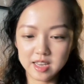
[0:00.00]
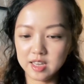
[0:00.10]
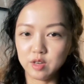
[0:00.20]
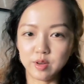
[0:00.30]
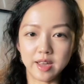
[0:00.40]

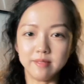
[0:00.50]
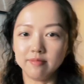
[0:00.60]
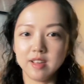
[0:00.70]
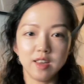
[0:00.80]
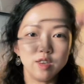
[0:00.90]
You can
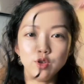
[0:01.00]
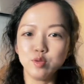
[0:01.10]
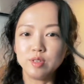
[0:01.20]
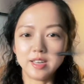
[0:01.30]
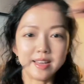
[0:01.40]

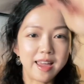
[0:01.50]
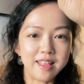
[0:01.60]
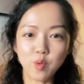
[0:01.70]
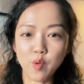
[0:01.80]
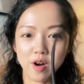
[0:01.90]
use it
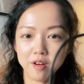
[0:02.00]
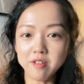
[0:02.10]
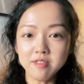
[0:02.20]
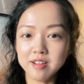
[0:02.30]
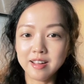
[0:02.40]

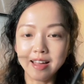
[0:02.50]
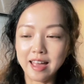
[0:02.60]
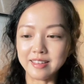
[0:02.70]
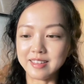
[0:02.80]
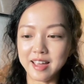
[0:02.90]
anywhere,
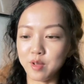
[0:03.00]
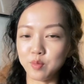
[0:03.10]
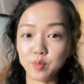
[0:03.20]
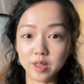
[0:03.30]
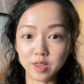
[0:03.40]
and
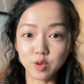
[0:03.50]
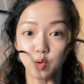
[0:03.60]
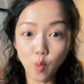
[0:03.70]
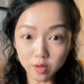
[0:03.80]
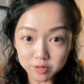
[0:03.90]
then when
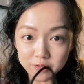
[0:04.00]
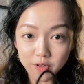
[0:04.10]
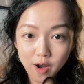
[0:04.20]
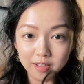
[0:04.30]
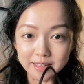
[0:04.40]
you want to
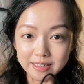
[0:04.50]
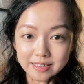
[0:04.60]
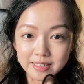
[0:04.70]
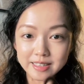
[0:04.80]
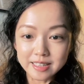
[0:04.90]
fold
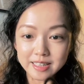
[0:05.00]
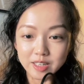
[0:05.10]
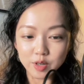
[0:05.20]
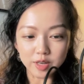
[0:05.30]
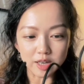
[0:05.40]
it,
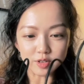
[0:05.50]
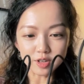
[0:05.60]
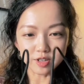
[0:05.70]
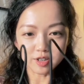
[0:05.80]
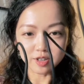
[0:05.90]
you can
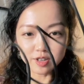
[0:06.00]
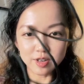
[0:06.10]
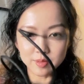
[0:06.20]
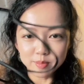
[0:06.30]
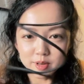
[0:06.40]
just
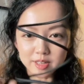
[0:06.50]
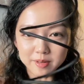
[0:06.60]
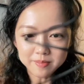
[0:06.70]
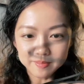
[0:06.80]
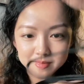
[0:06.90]
put
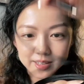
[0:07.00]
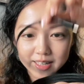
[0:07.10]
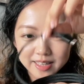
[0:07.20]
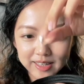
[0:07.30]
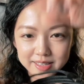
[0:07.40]
them
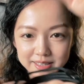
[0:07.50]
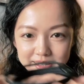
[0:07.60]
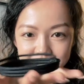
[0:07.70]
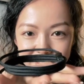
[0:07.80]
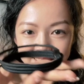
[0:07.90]
like this,
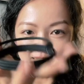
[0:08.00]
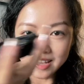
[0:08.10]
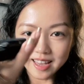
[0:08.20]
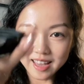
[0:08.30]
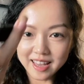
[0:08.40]

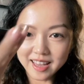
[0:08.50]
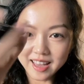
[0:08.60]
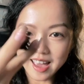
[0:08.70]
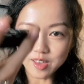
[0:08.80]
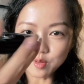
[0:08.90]

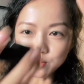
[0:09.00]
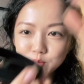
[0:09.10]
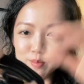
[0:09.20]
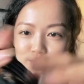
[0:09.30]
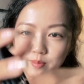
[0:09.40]
and you
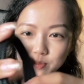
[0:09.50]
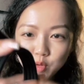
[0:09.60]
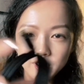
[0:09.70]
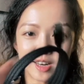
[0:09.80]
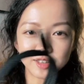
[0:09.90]

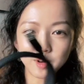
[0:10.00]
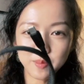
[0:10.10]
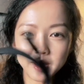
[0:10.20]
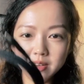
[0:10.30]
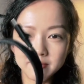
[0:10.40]
move a little
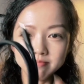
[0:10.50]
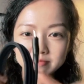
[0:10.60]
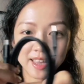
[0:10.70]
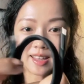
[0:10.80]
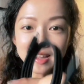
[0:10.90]
bit,
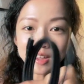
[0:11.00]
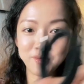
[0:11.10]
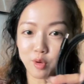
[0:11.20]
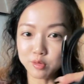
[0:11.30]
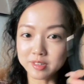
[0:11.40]
and then they
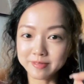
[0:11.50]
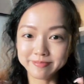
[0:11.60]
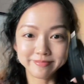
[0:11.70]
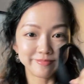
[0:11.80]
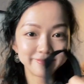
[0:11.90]
fold.
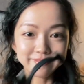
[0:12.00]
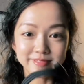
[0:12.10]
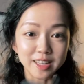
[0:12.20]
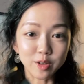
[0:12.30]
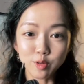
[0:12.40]

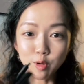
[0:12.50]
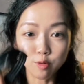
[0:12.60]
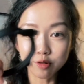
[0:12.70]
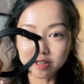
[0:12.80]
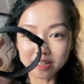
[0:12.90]
They are not
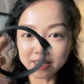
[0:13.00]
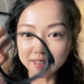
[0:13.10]
losing